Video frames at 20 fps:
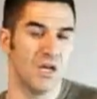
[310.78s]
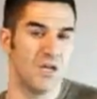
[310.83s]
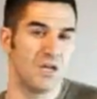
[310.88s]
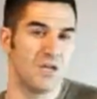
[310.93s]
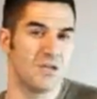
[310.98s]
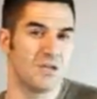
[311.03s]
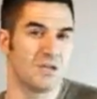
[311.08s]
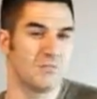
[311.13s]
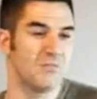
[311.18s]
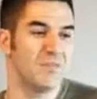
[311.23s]

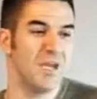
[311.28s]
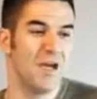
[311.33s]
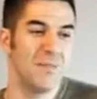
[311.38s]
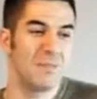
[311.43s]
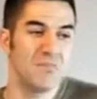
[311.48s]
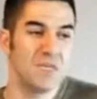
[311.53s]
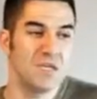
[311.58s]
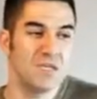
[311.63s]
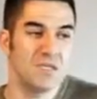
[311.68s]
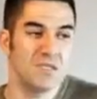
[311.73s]
And yeah,
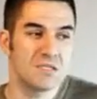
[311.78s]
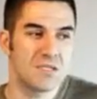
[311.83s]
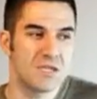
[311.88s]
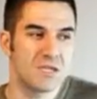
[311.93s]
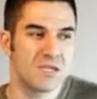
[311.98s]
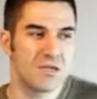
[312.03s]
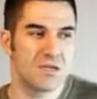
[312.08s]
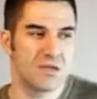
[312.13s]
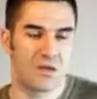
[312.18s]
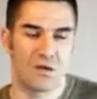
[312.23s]

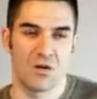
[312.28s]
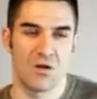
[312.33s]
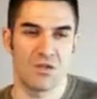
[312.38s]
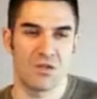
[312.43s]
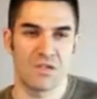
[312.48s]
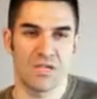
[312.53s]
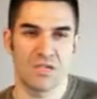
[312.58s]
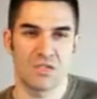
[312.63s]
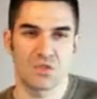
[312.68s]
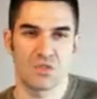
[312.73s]
meeting
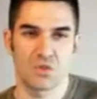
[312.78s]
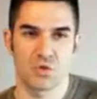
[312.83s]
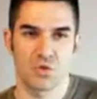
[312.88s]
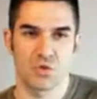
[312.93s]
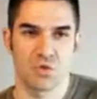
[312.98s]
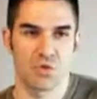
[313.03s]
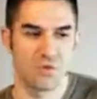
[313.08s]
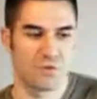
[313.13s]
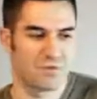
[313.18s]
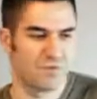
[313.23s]
all that
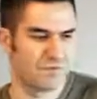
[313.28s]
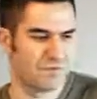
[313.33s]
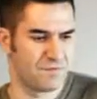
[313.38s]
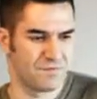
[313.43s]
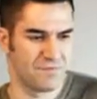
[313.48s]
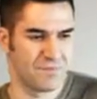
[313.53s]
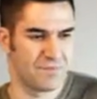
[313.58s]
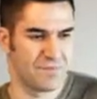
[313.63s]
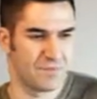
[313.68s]
sort of,